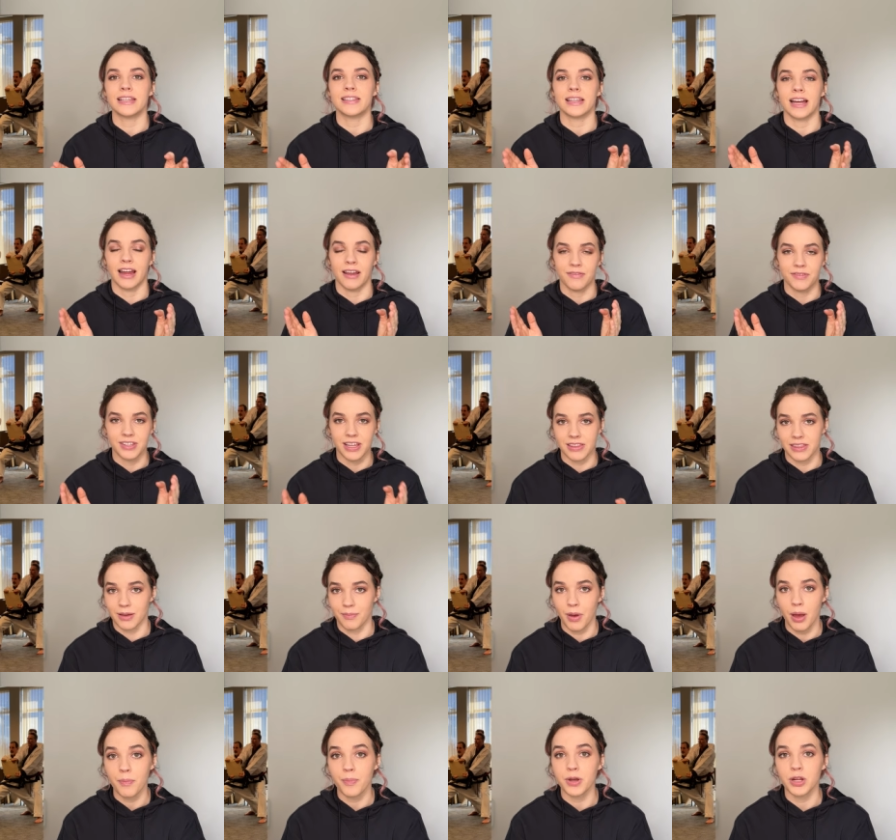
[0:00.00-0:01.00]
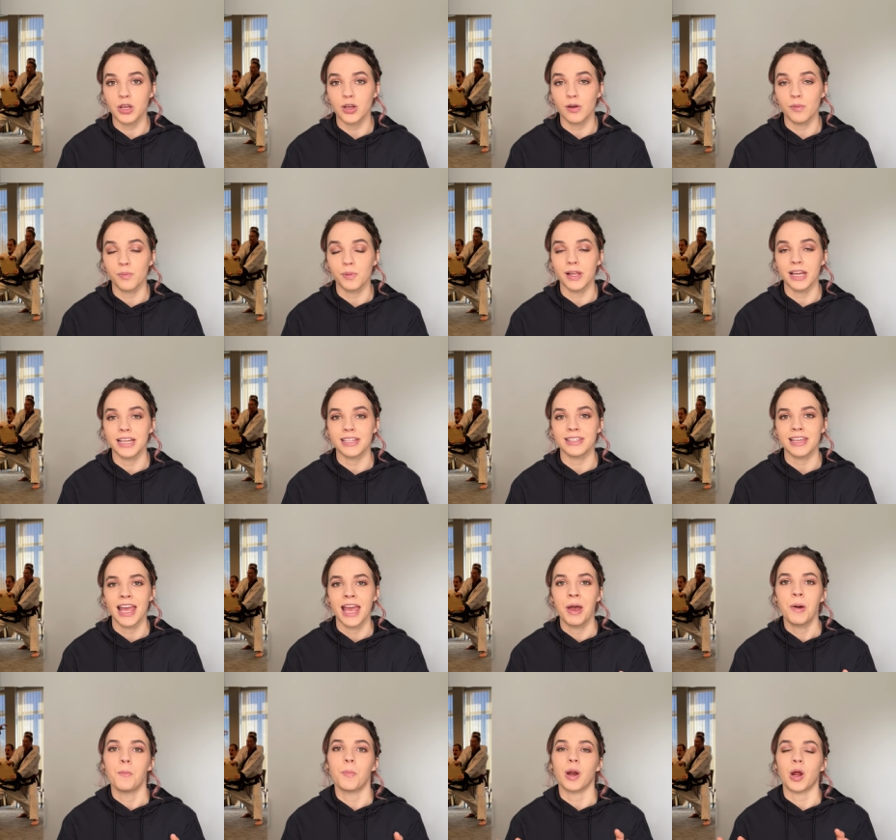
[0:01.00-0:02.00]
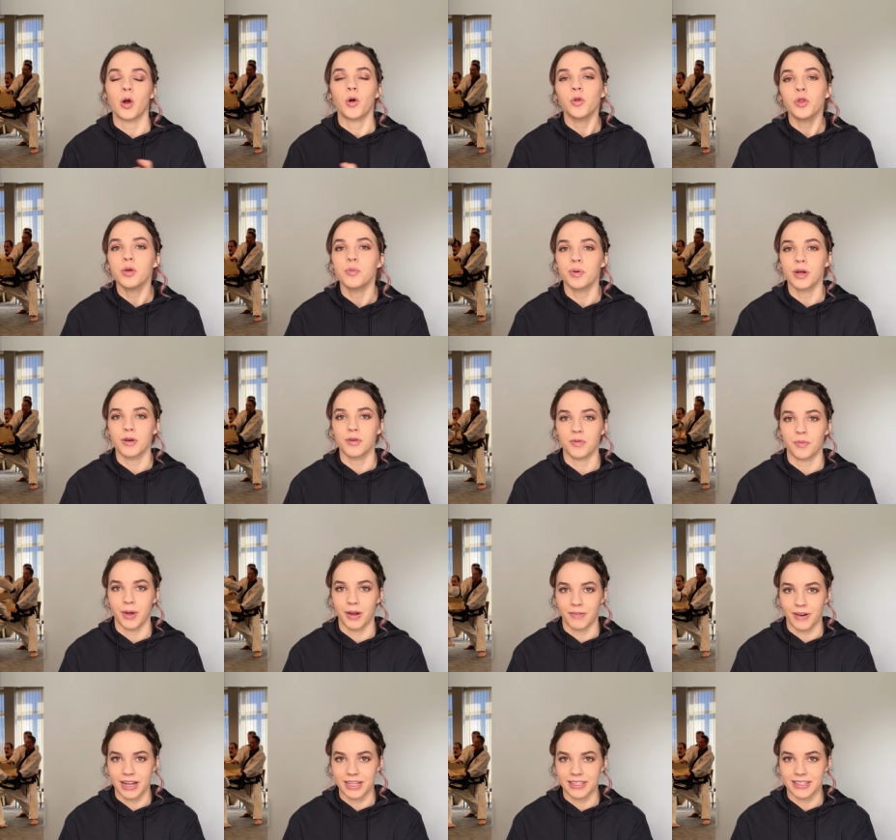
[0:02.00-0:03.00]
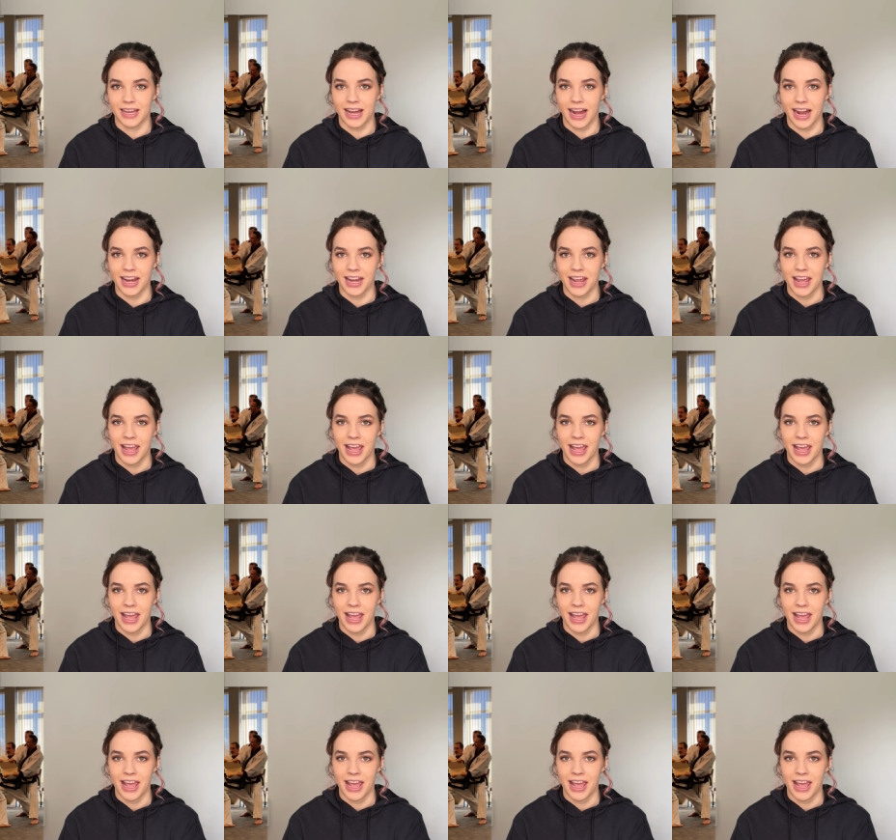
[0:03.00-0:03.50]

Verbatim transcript: I set them up in a good place, but I only break with my right side.